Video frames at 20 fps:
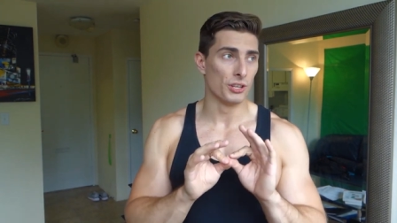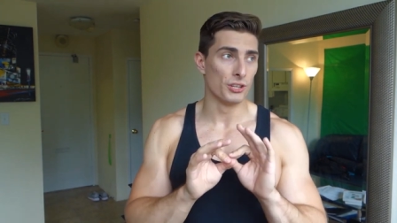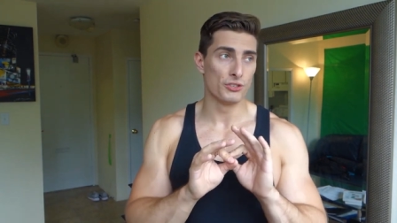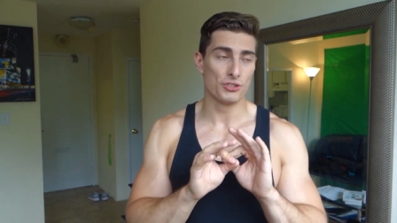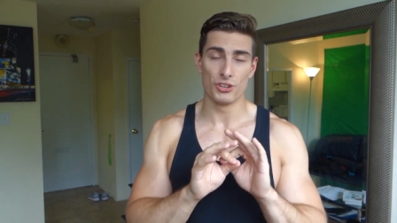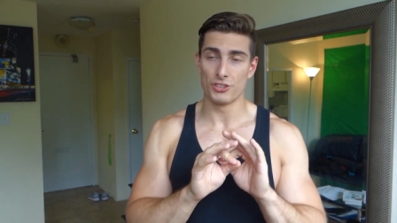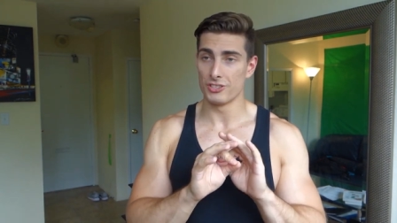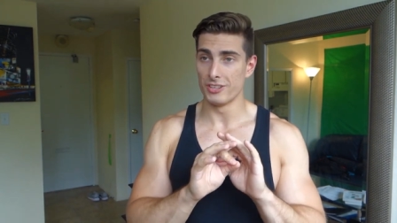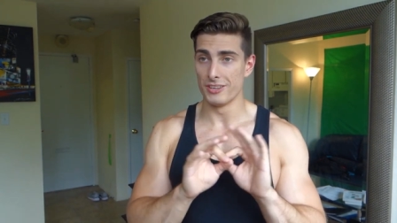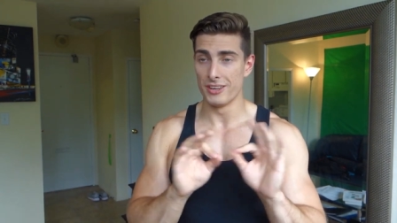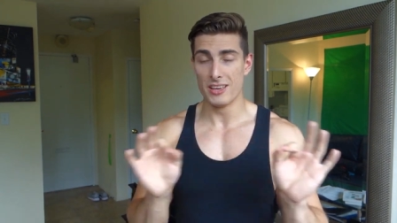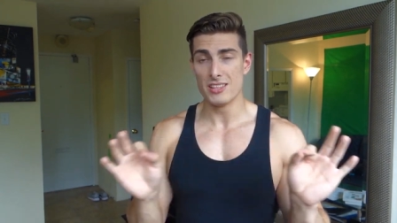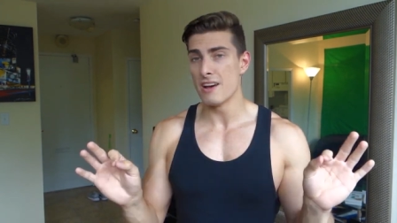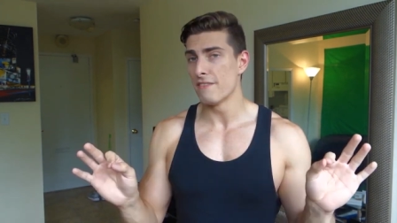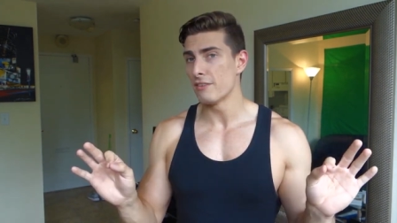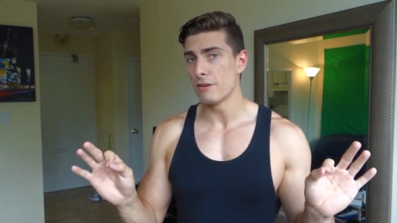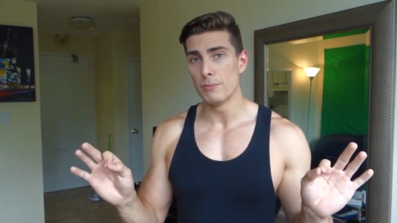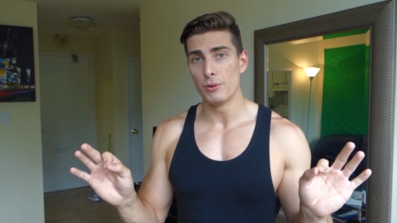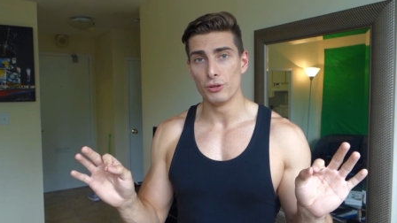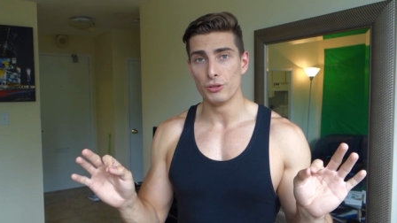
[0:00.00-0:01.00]
It's just an
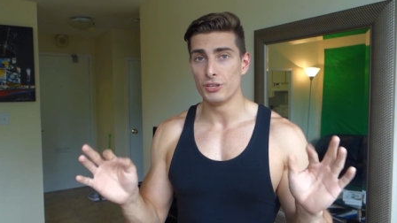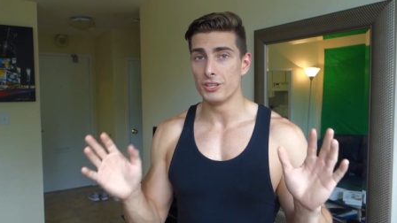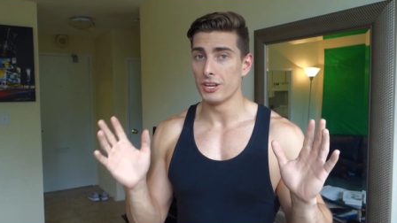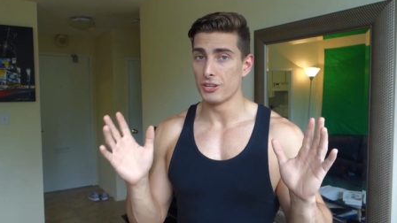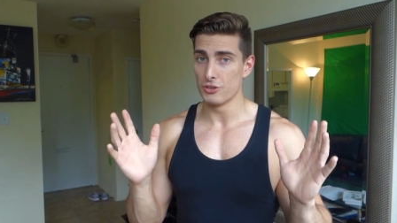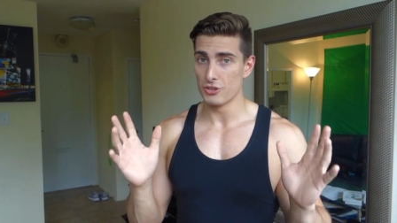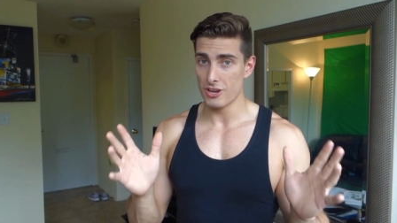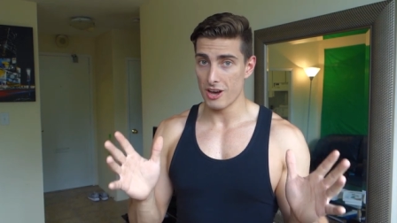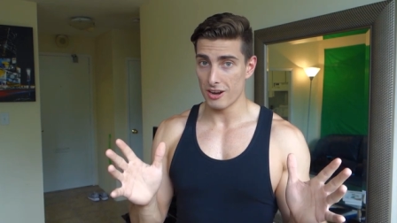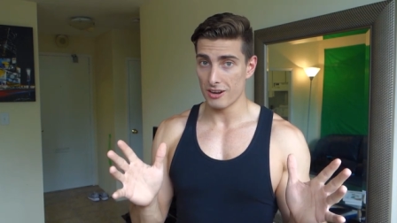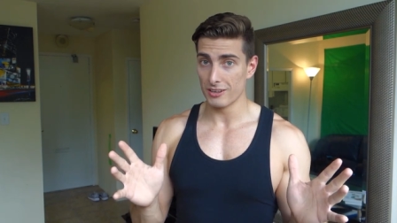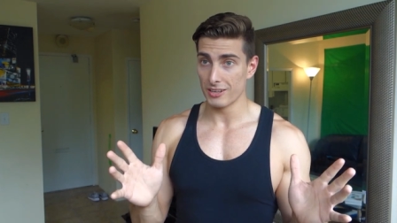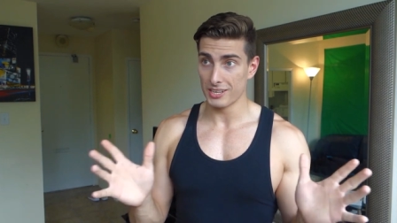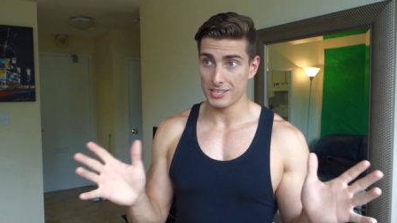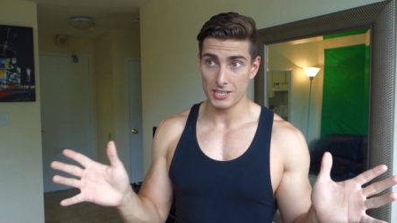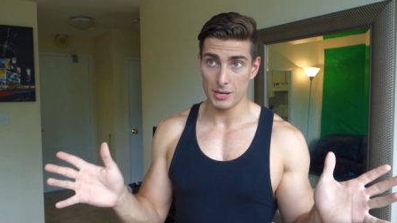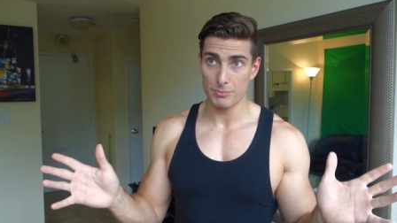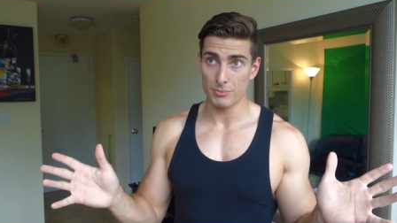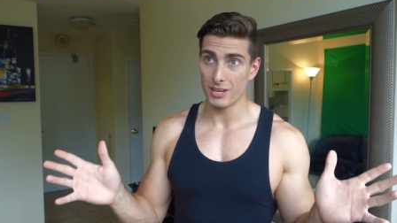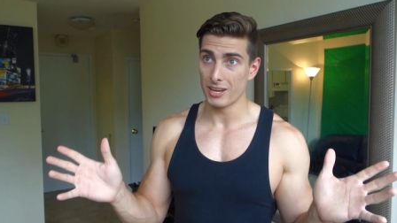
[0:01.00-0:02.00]
inevitability, and you gotta
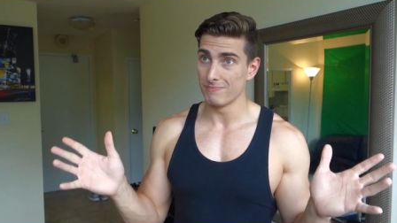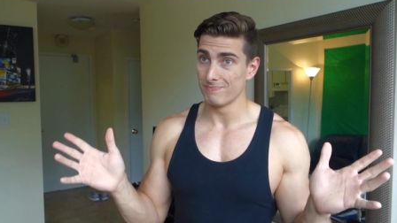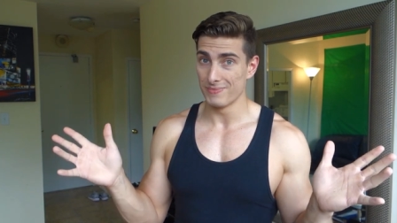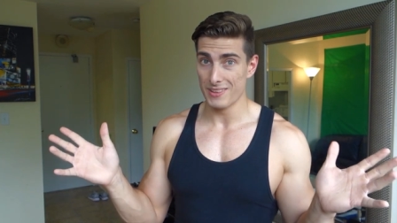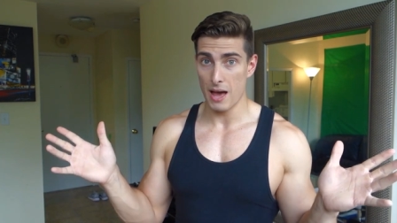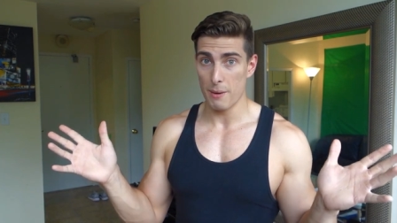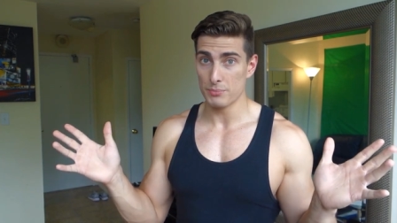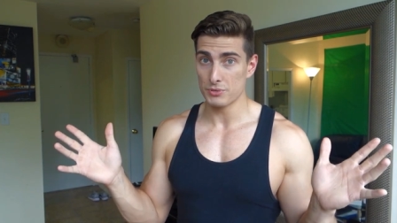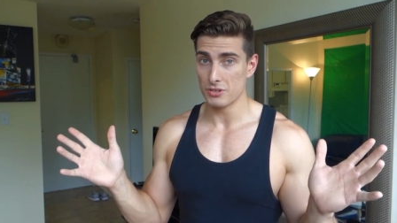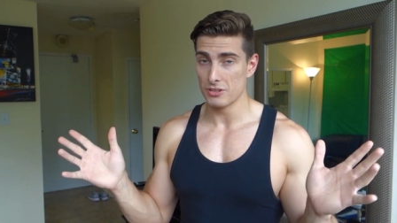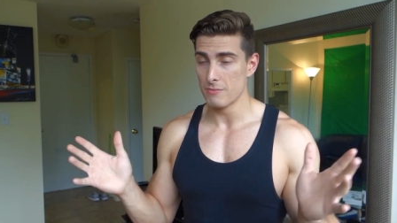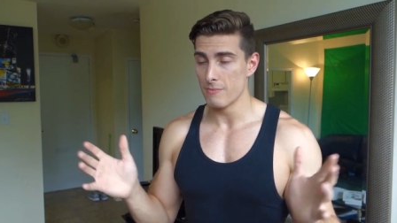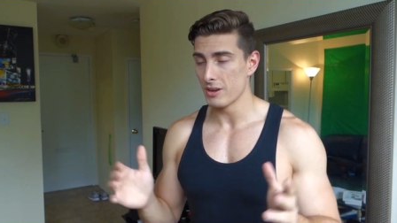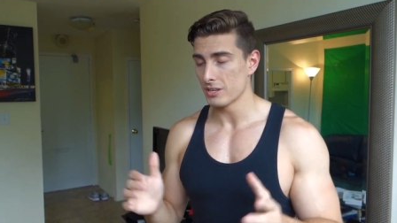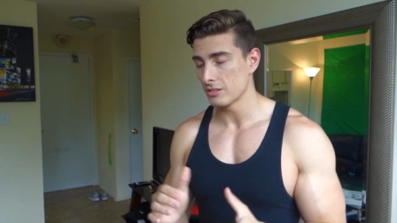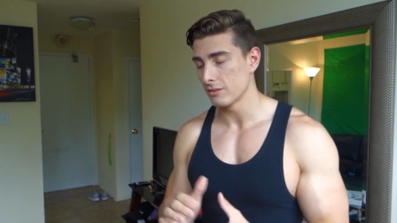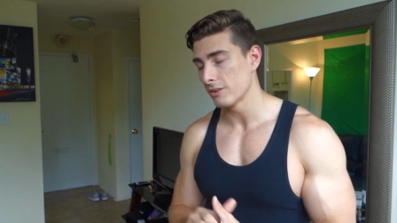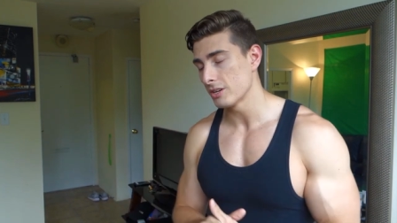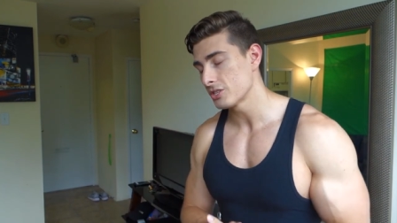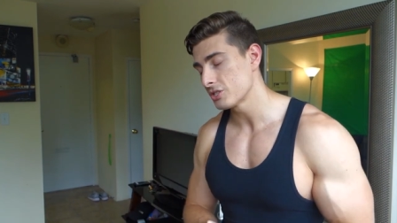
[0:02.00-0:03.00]
accept that. It happens to the
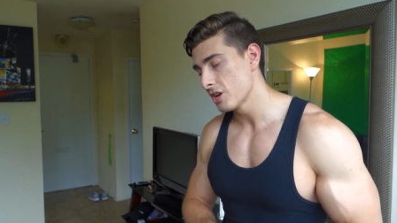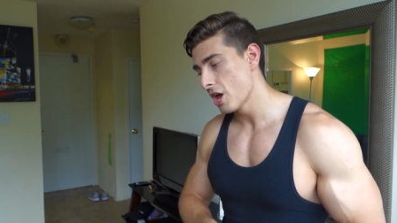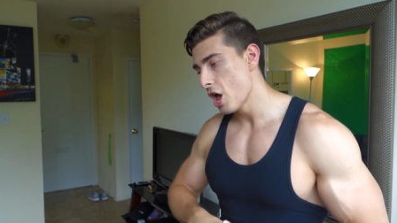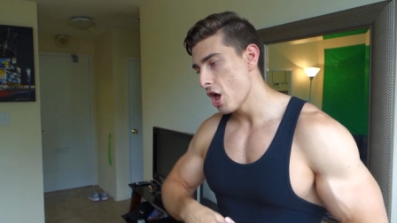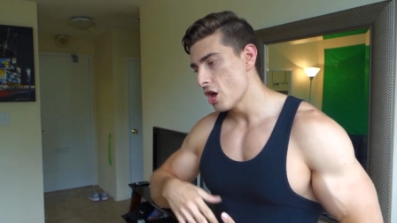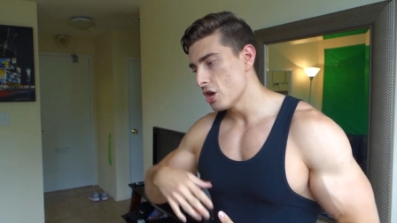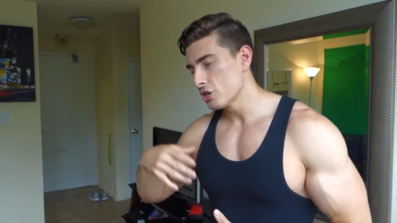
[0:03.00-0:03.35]
best of us.